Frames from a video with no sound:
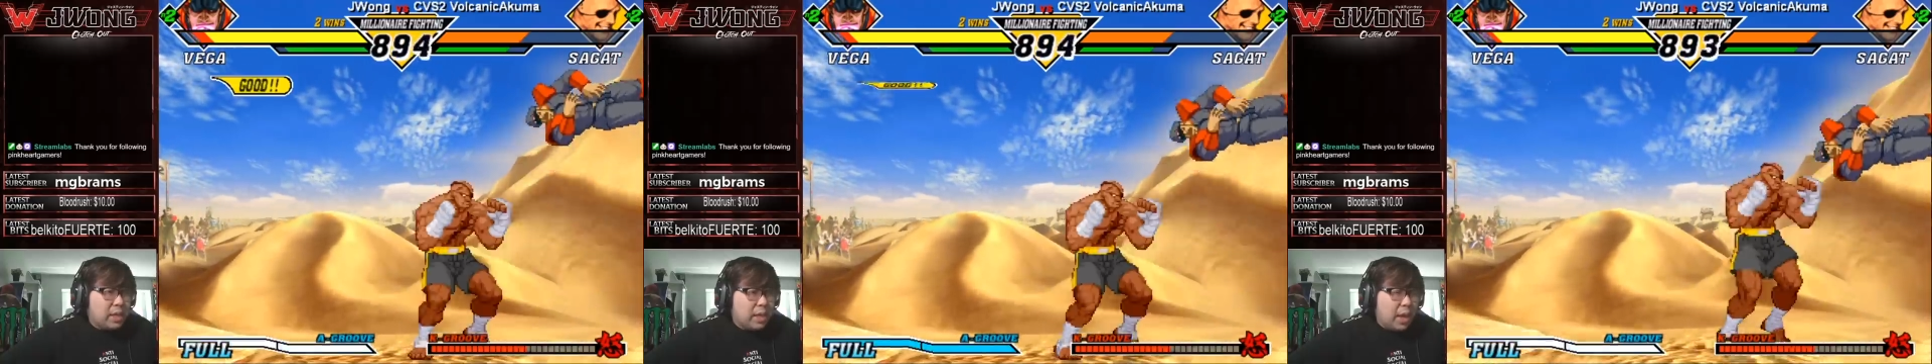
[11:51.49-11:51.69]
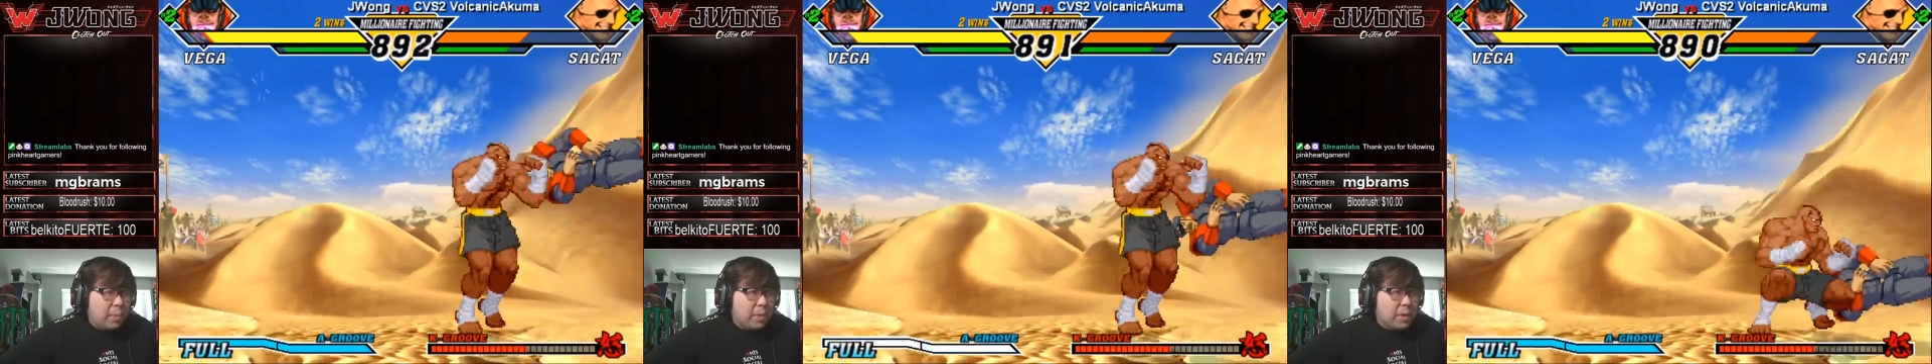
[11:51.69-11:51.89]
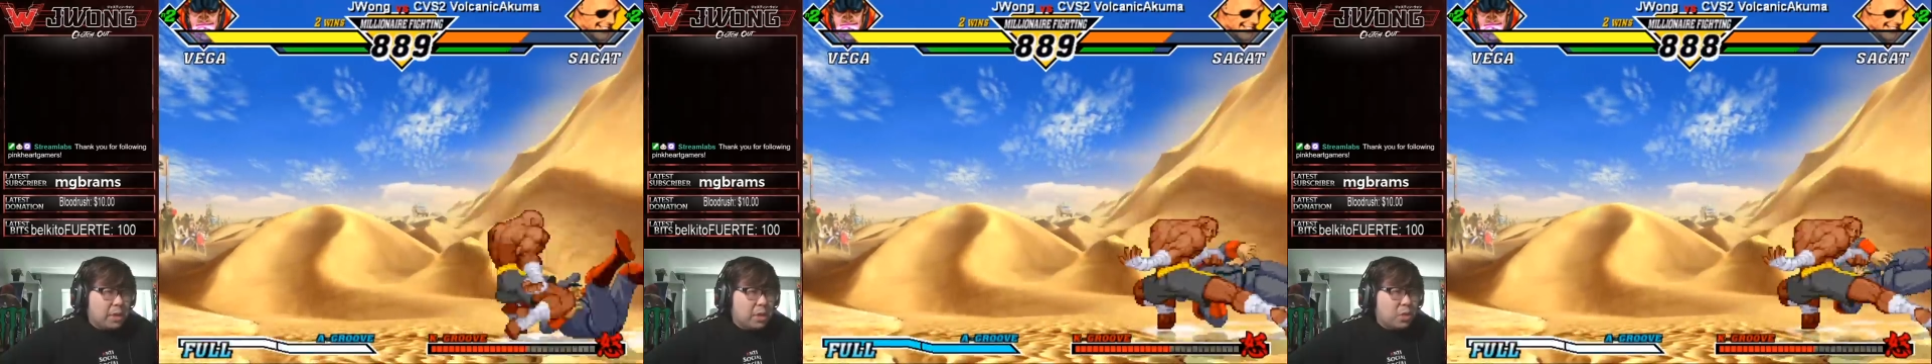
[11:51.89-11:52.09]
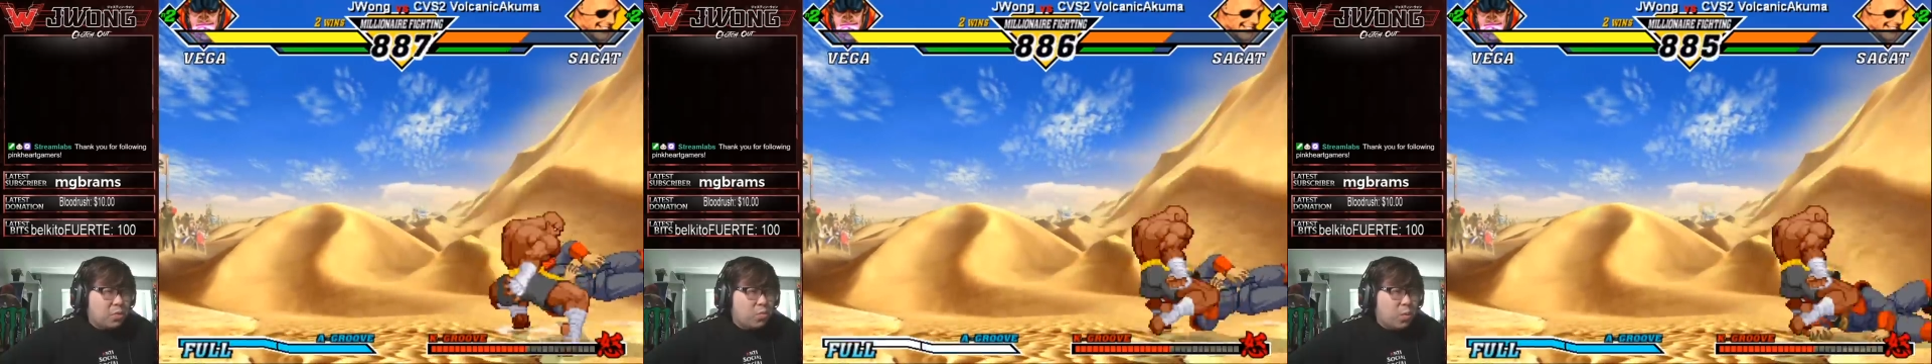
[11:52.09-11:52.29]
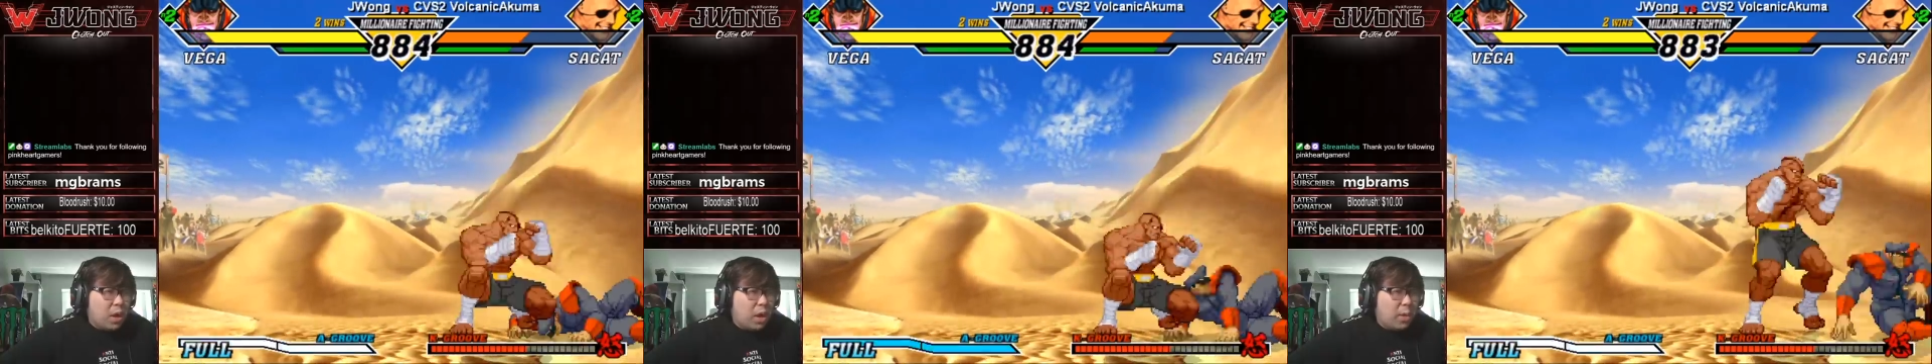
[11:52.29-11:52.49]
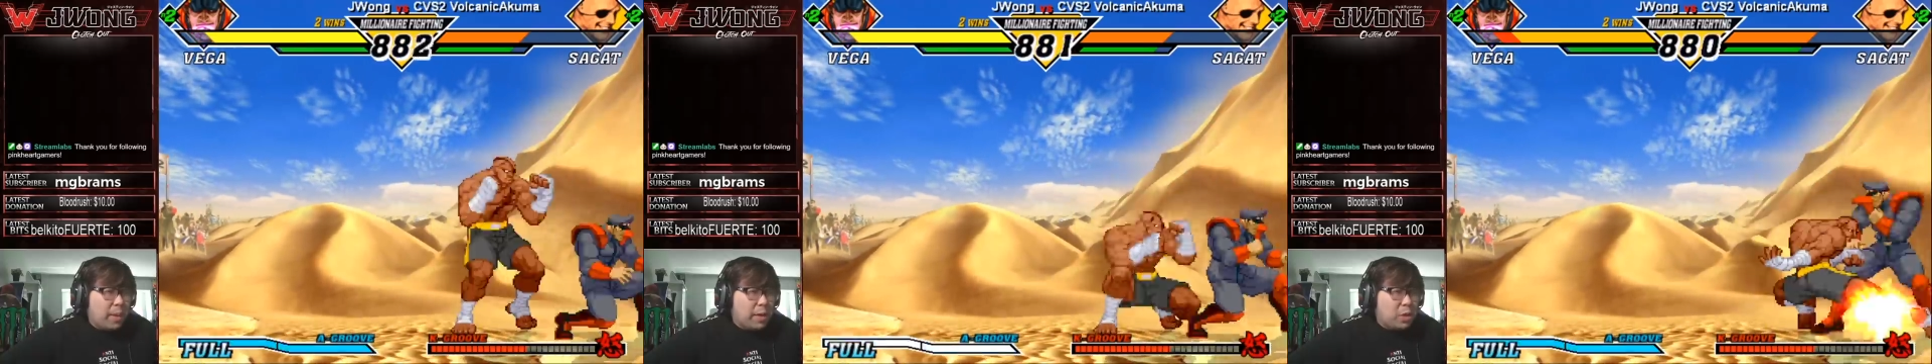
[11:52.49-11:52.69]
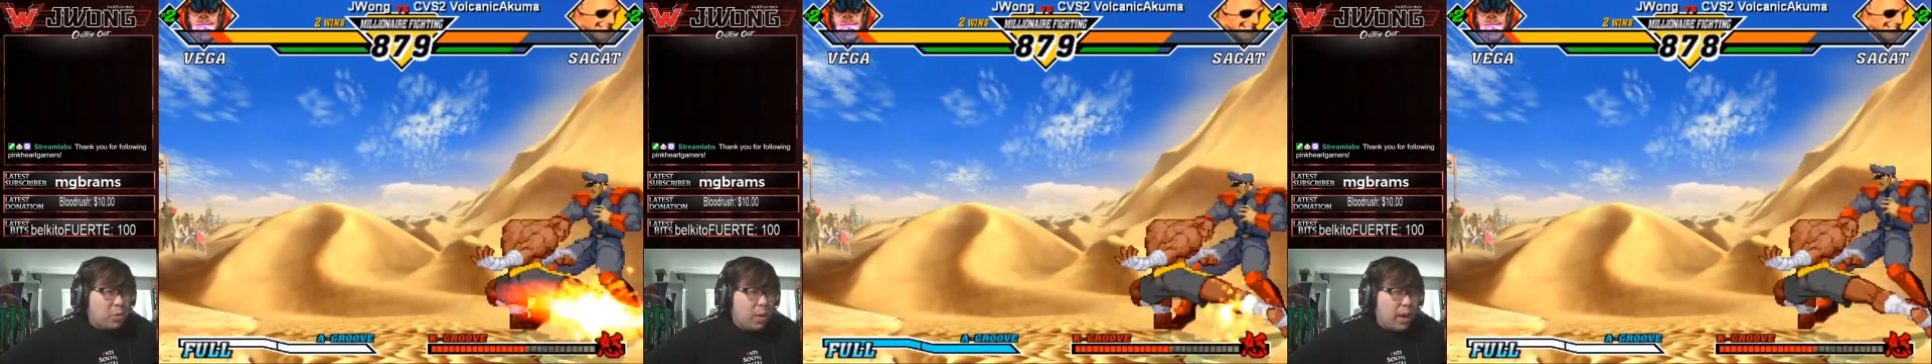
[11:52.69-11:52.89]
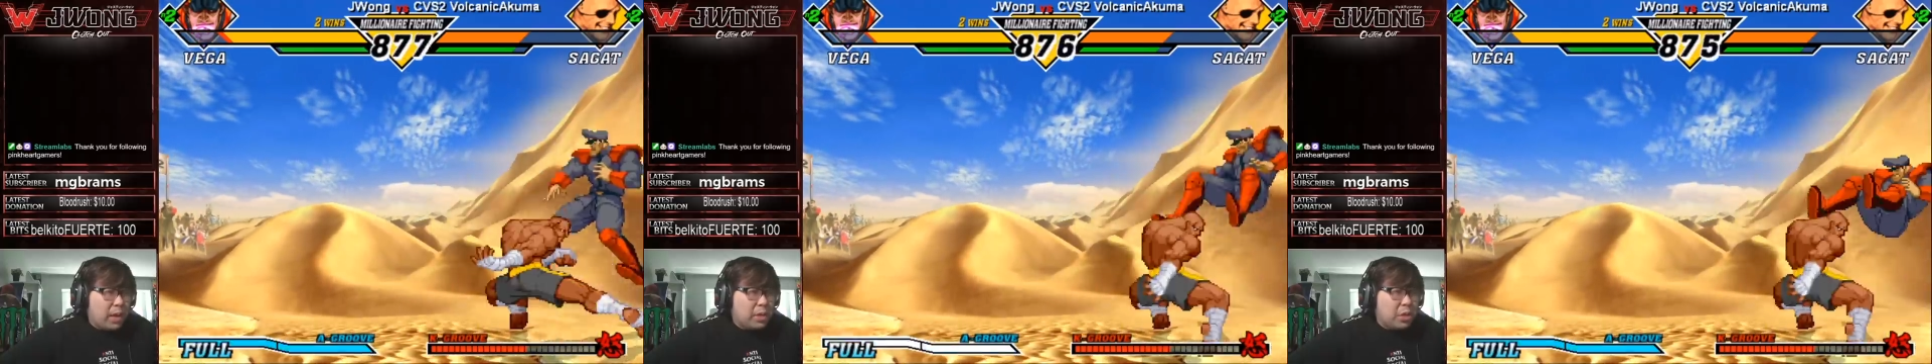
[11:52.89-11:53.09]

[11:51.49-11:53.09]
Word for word: I'm a scrub. I tried